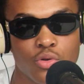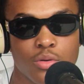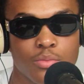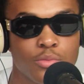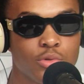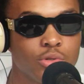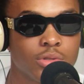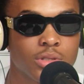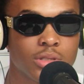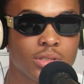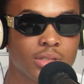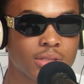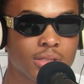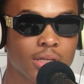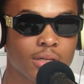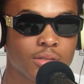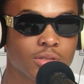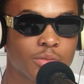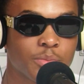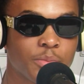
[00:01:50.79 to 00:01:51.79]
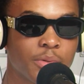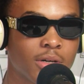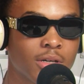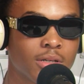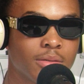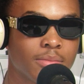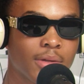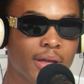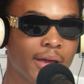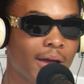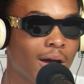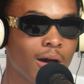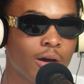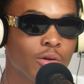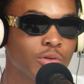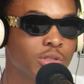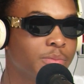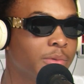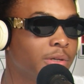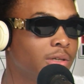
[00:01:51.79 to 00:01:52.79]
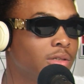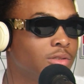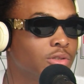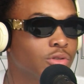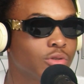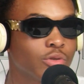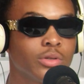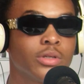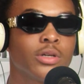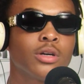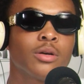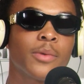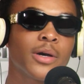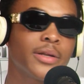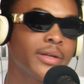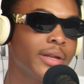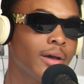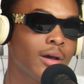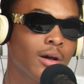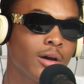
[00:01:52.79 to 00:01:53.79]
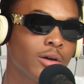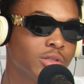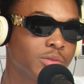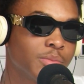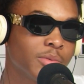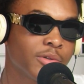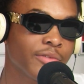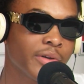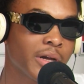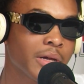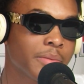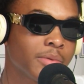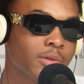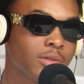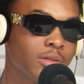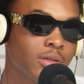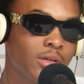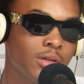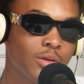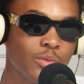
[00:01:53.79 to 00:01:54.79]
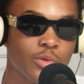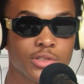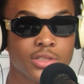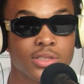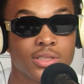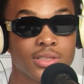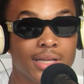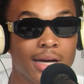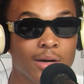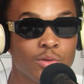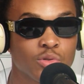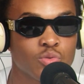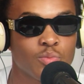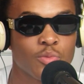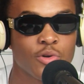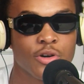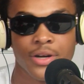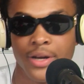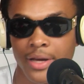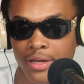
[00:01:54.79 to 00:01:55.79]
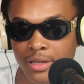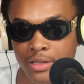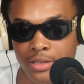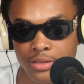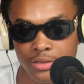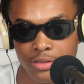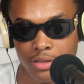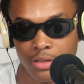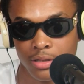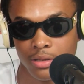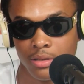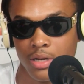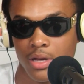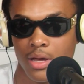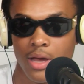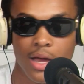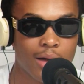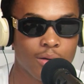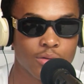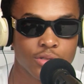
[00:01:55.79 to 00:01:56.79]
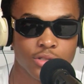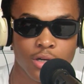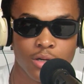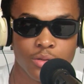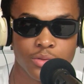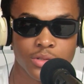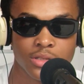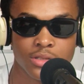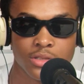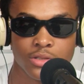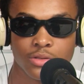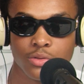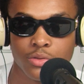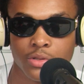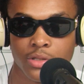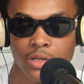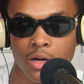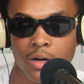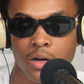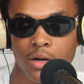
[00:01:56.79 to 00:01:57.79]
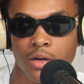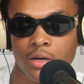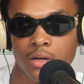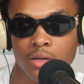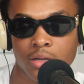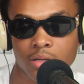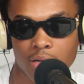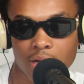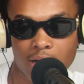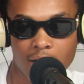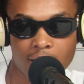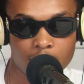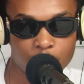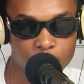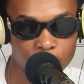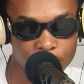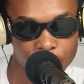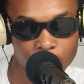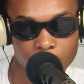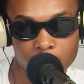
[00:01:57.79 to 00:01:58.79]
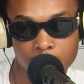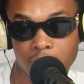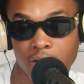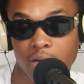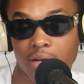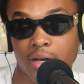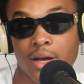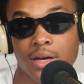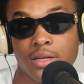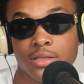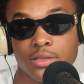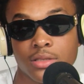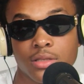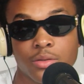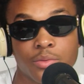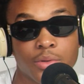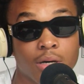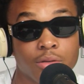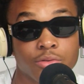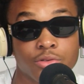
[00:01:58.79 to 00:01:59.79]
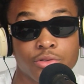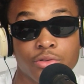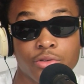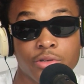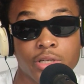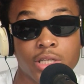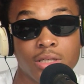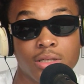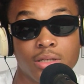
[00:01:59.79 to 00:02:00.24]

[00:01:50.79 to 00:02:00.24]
doing music since I was a pup. Like I always been in the studio. My dad always been rapping. Well, since I was born at least. So I was always in the studio. Uh, I performed at a concert when I was three.